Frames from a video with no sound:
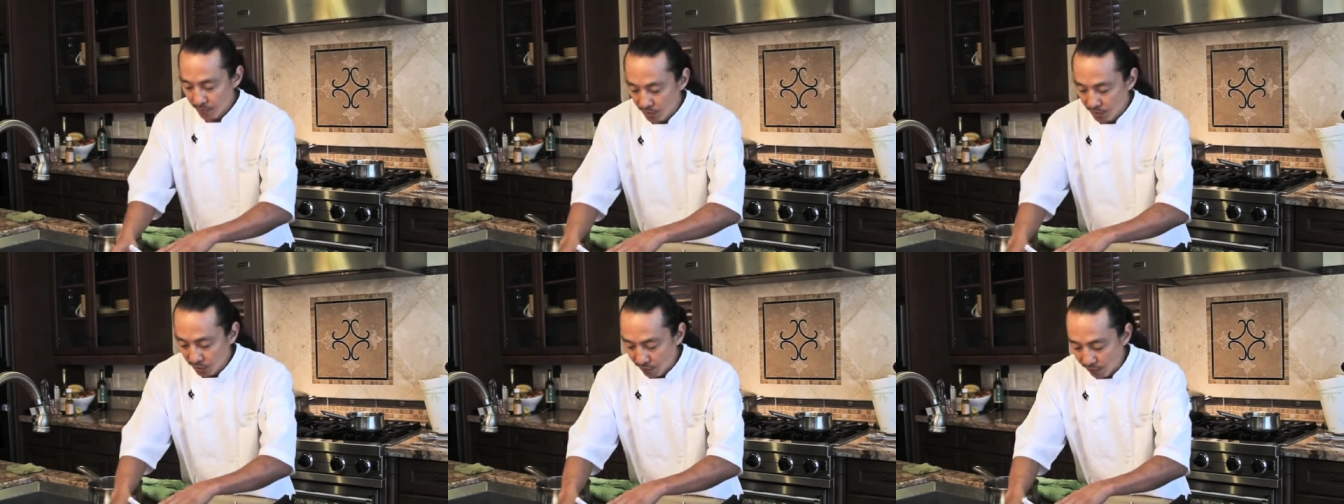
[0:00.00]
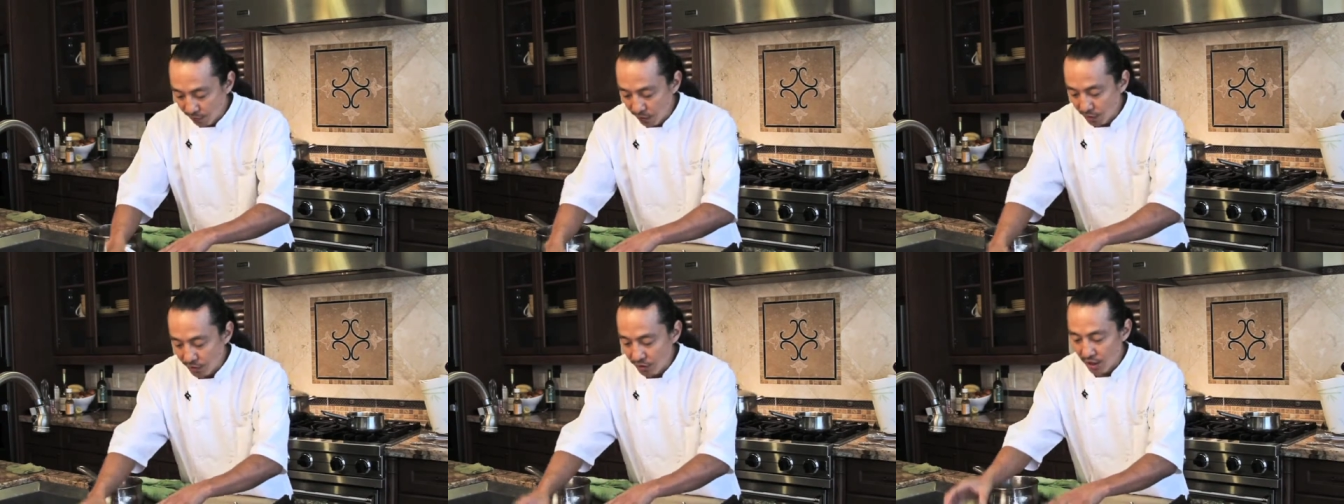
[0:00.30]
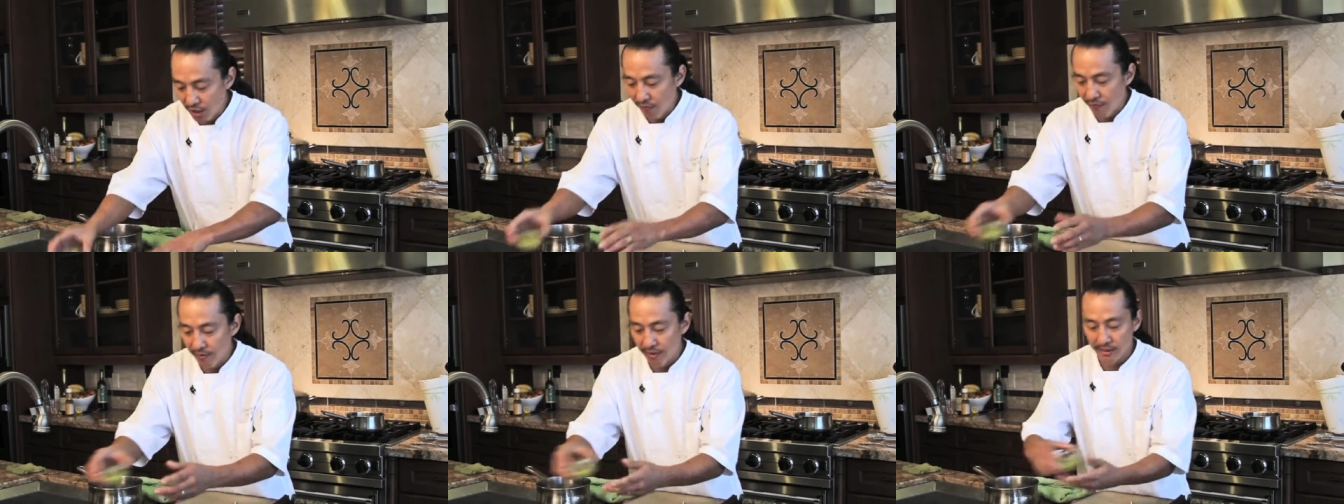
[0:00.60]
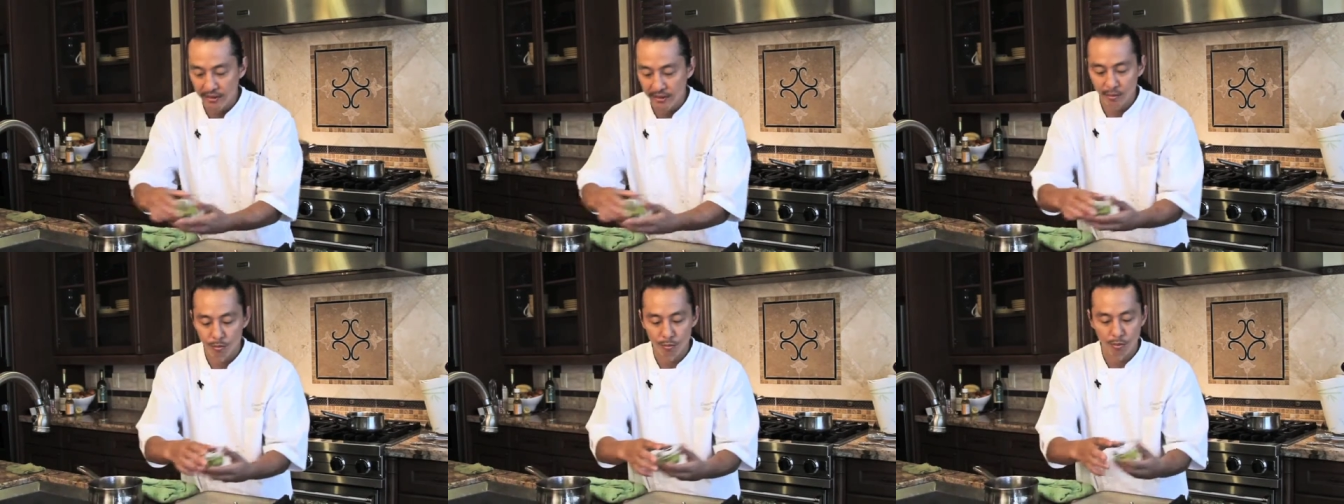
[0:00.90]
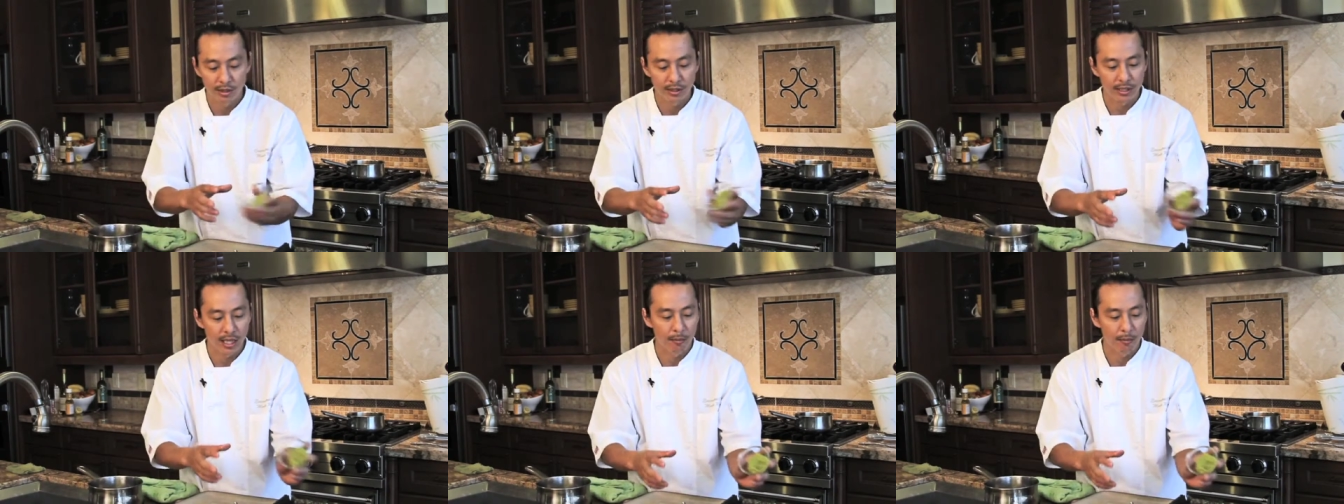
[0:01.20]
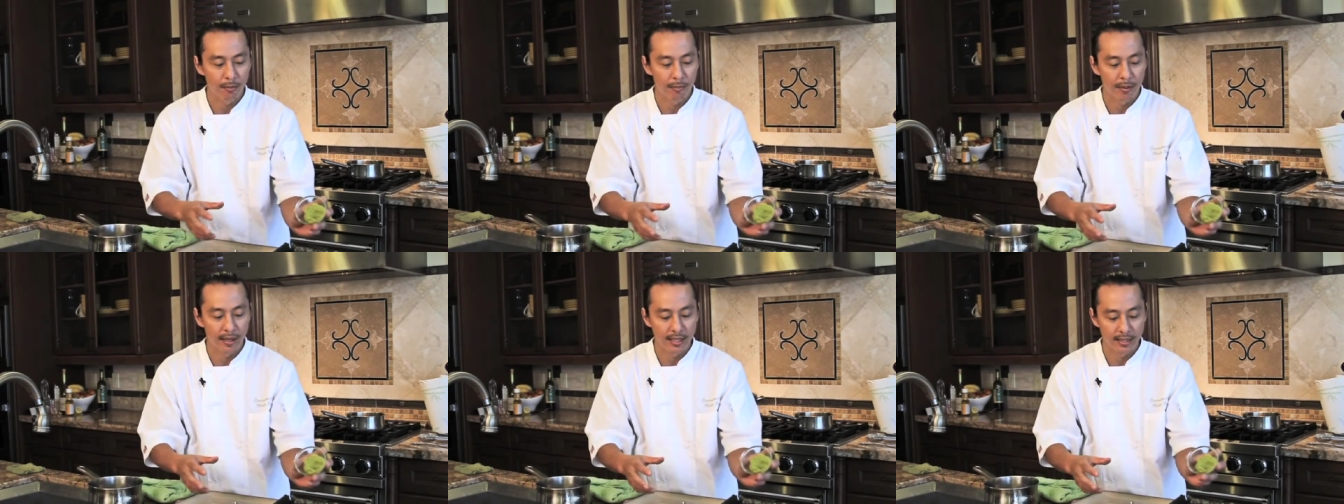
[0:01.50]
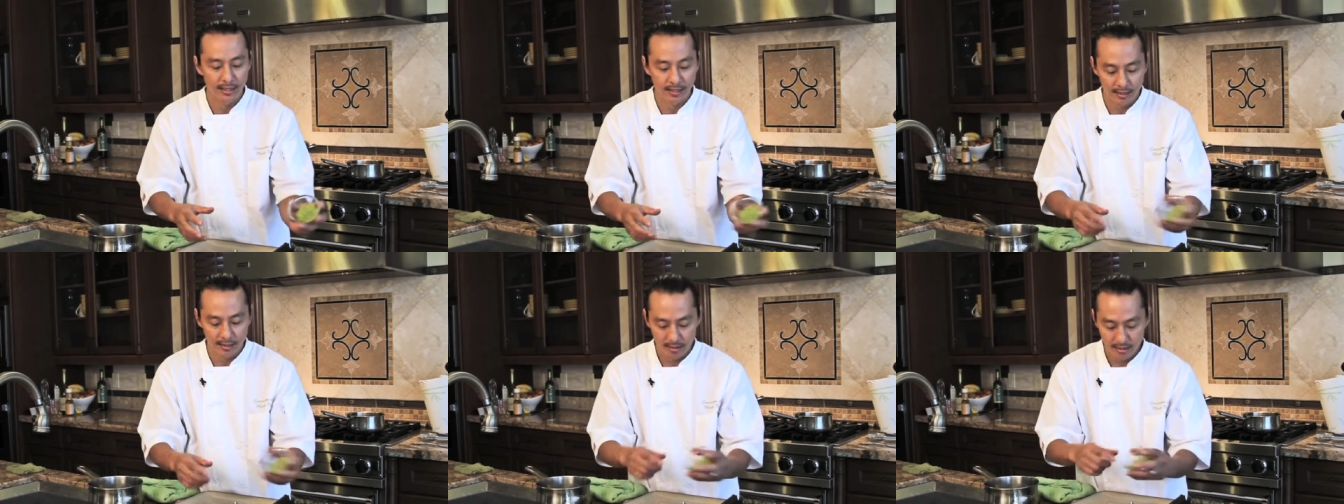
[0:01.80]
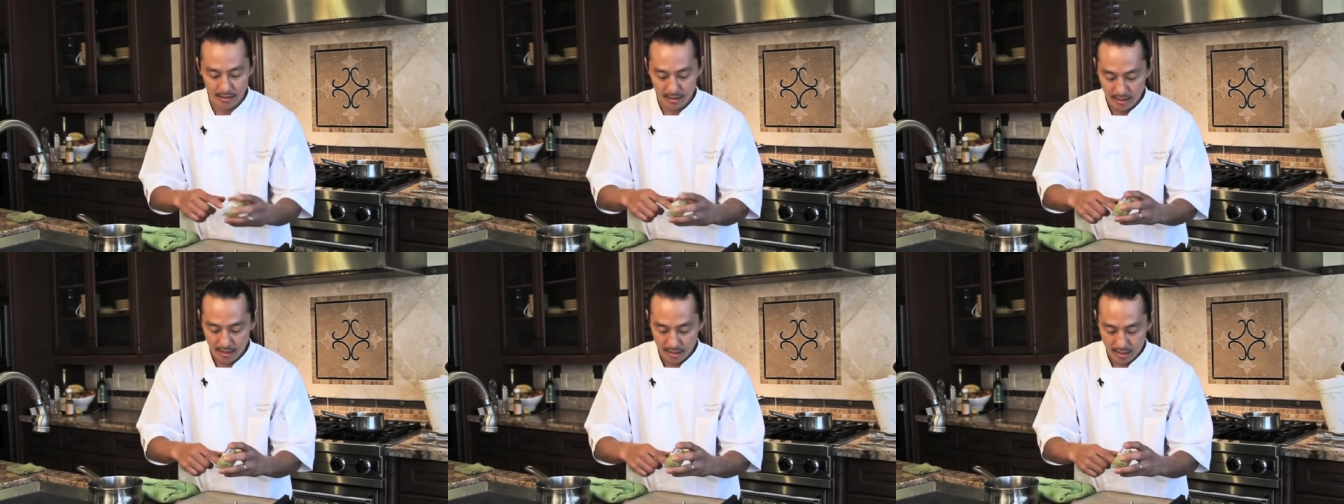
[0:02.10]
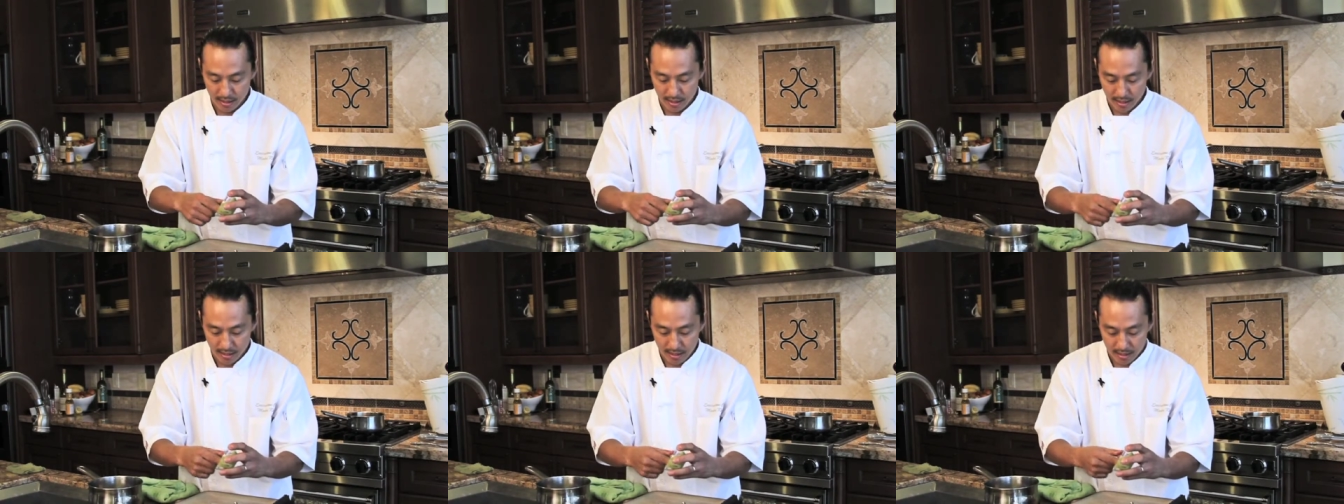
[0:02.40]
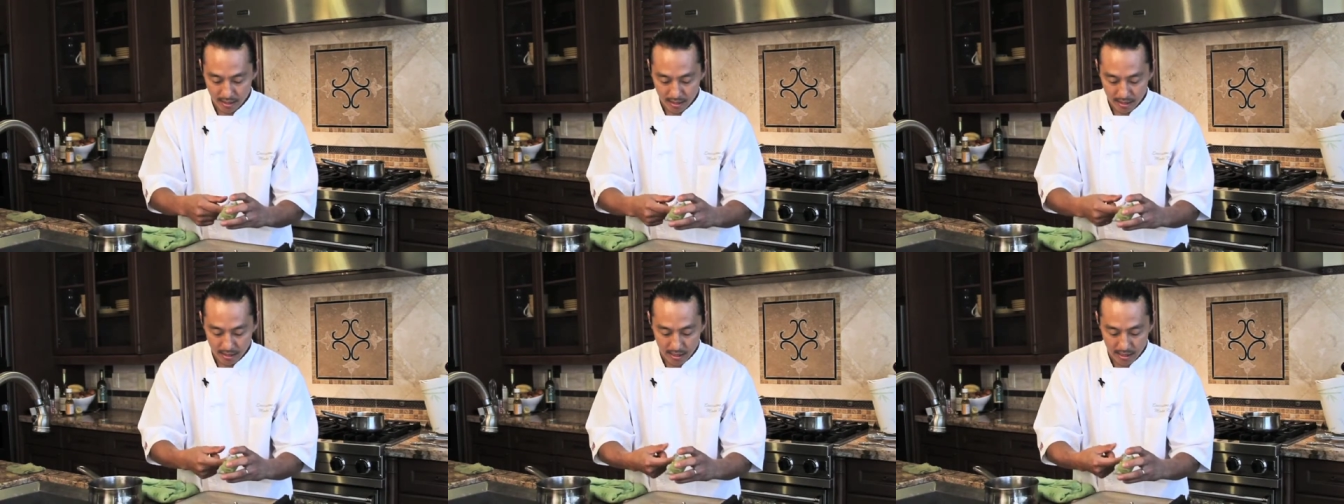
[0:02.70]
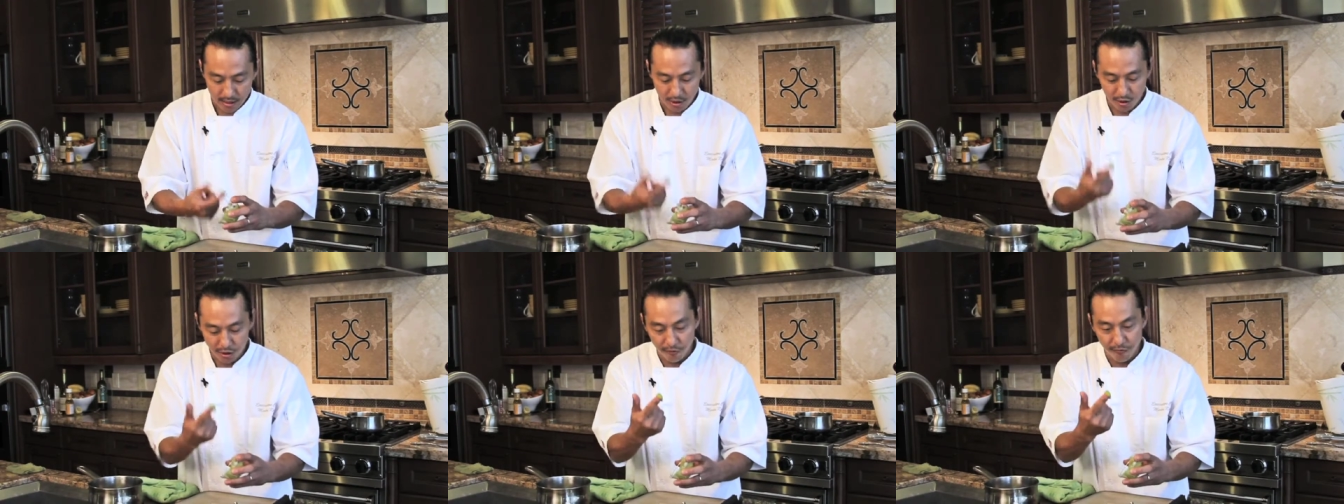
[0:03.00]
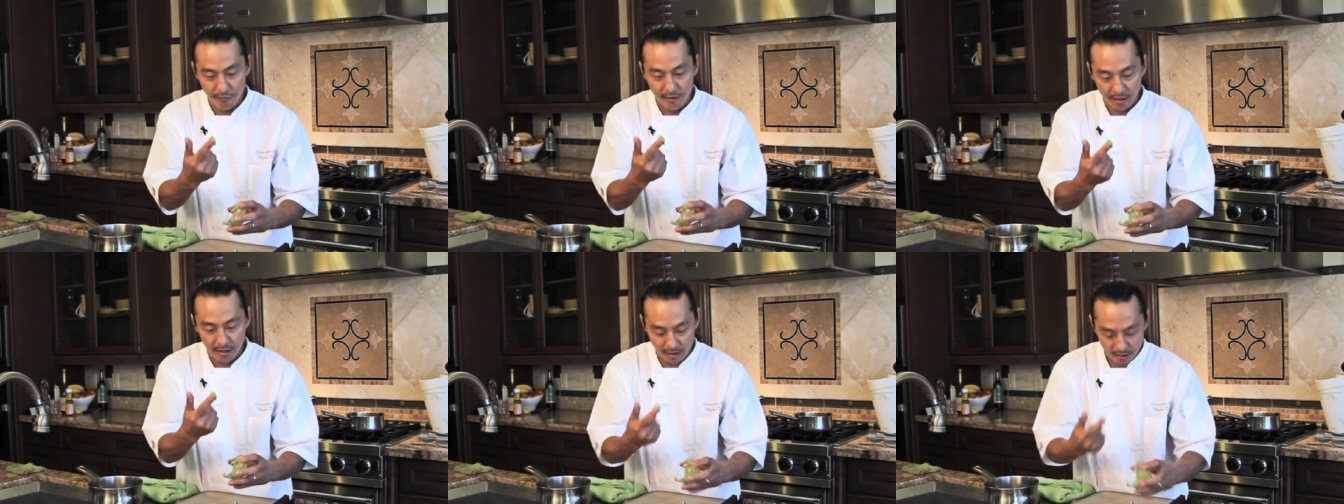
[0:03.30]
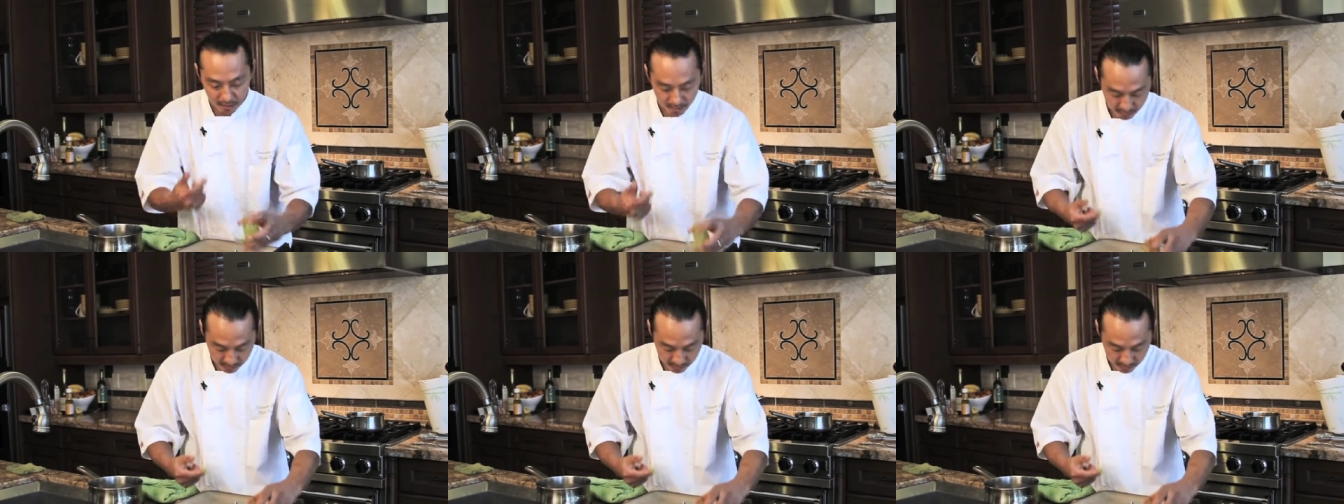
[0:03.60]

So first off, I got some wasabi paste. And use your finger,